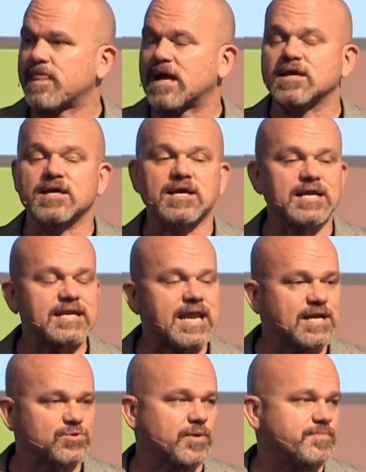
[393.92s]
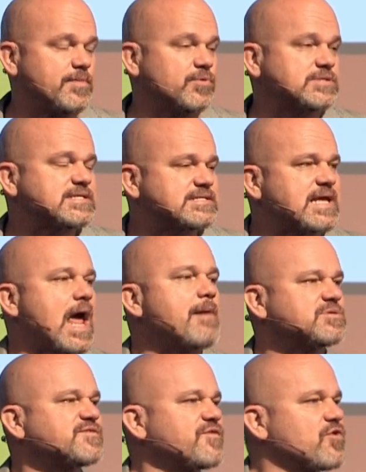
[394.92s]
I can connect with people. It's this
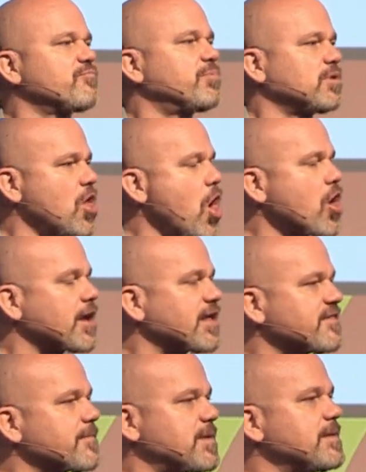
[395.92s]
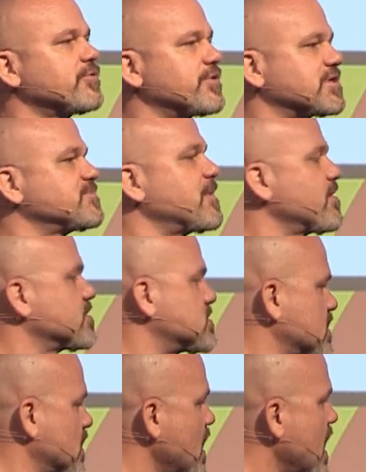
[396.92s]
atmosphere of belonging that people are
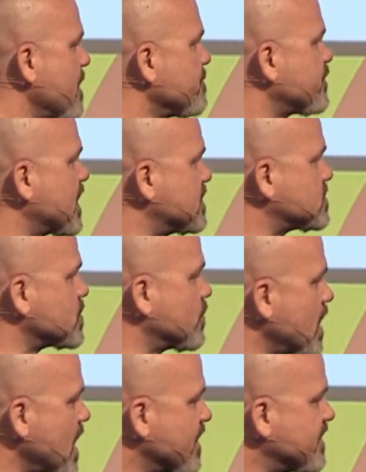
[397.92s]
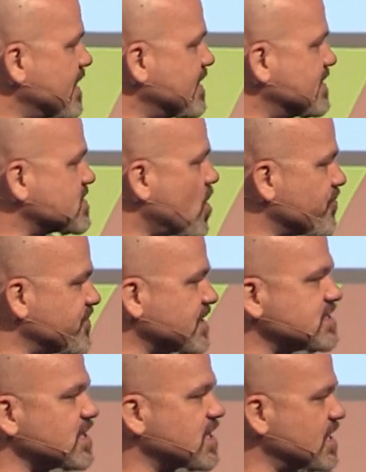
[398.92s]
experiencing. And so that is
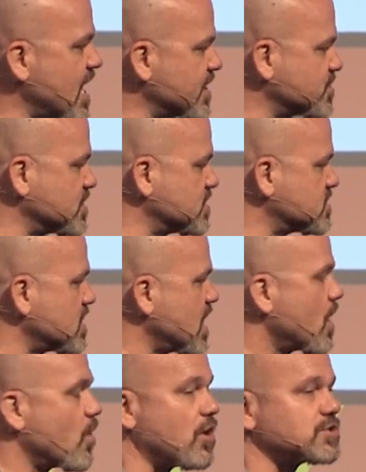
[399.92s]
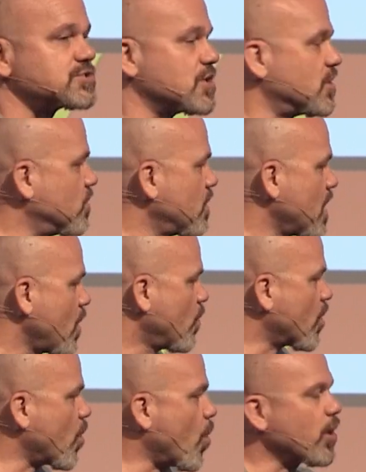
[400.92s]
authentic connections. Also,
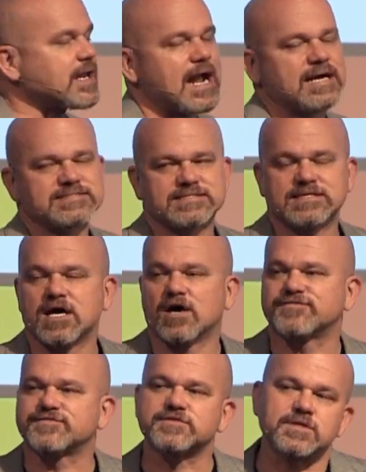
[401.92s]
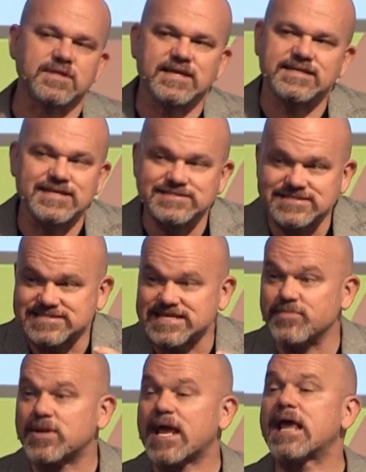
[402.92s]
we're organized enough that it doesn't
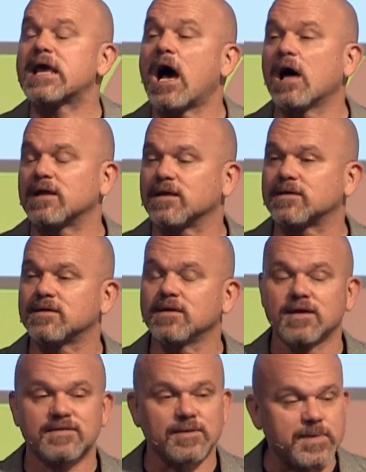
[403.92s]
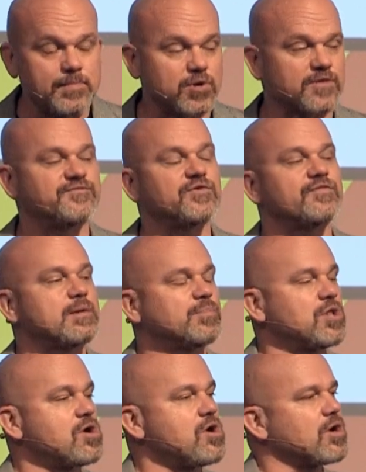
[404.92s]
seem chaotic, that people can feel they
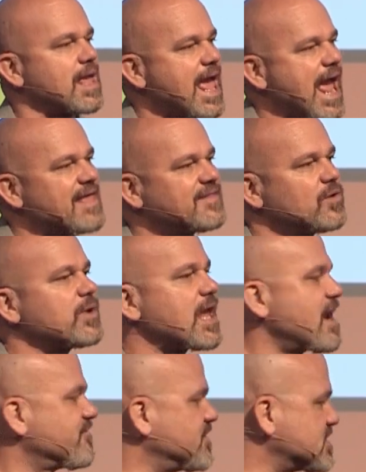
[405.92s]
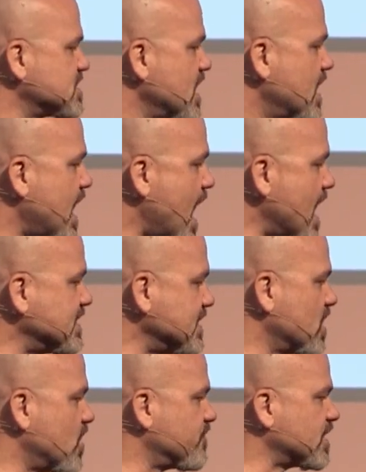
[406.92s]
belong. And then we have this
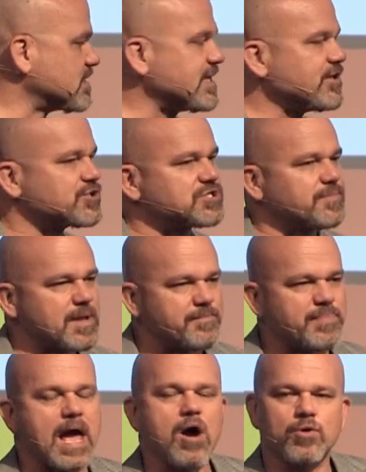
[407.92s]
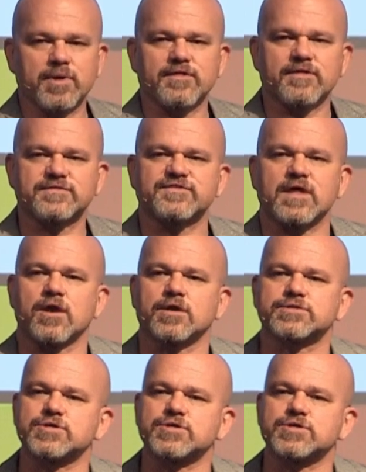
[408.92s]
idea of leadership empowerment that's there.